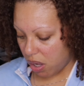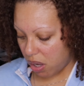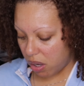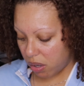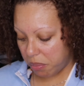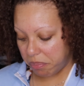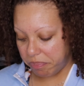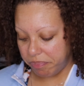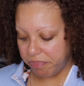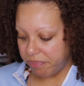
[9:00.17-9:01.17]

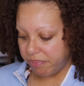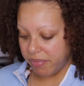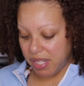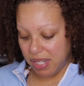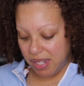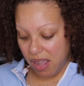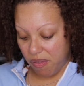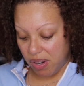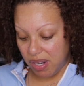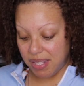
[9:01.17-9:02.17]
um this is
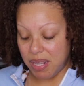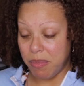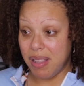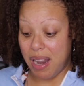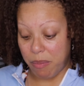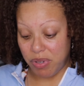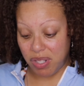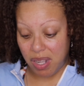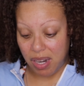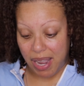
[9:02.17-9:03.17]
definitely something that I'm
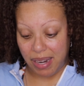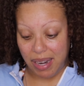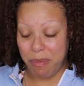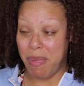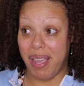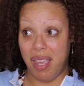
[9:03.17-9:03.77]
just gonna like let my